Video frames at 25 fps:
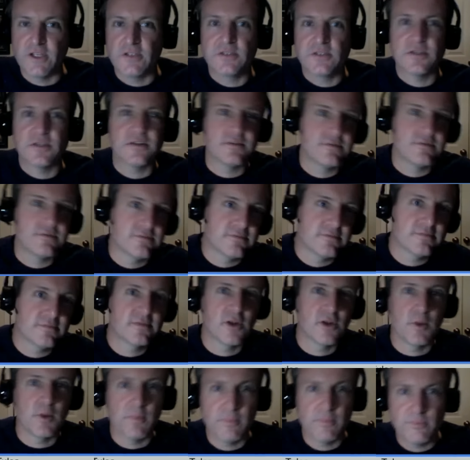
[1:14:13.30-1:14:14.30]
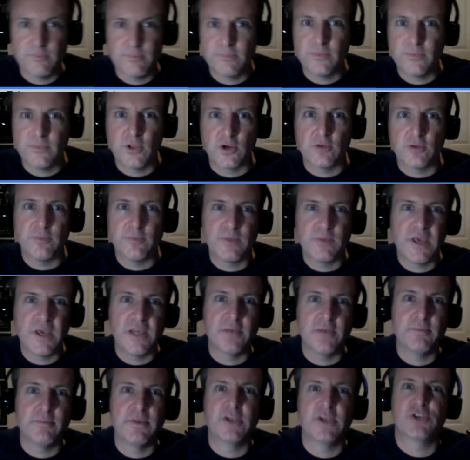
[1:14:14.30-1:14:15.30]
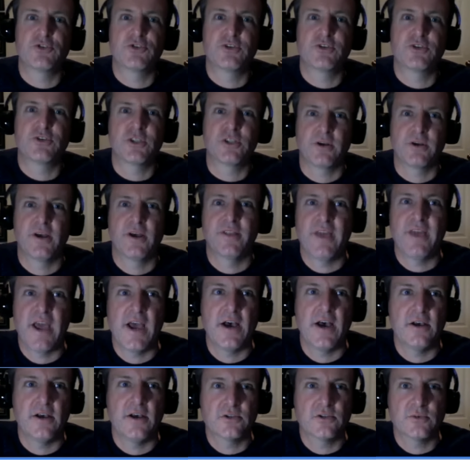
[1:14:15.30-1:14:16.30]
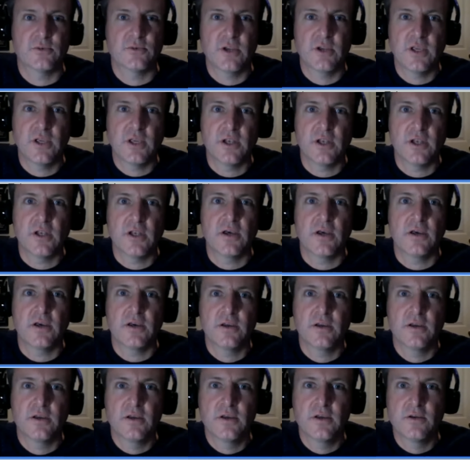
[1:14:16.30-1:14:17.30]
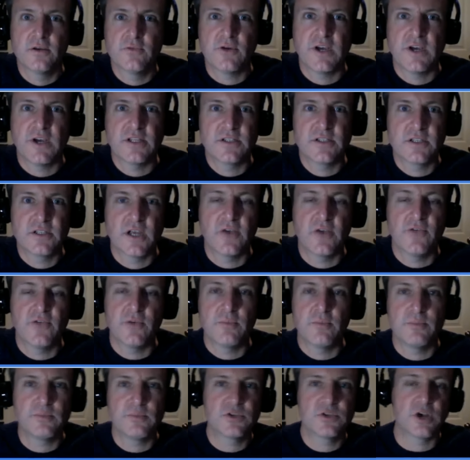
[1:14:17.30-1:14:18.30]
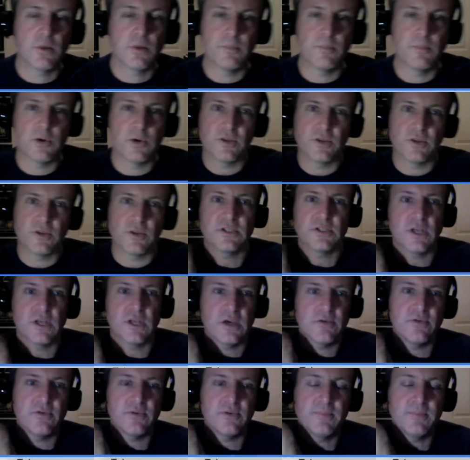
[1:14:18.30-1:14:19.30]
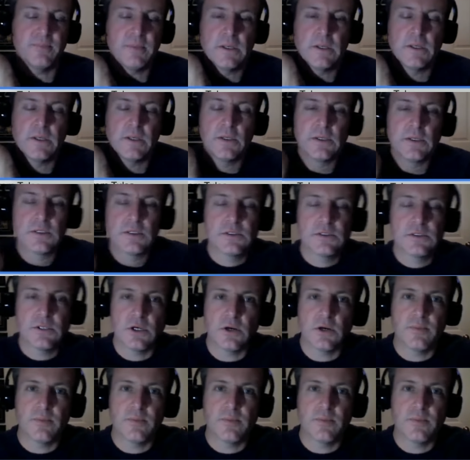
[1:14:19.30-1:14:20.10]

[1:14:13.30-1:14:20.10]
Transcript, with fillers: and you know little hidden mysteries around the house where you can uh, find stuff and start nice. building stuff and so.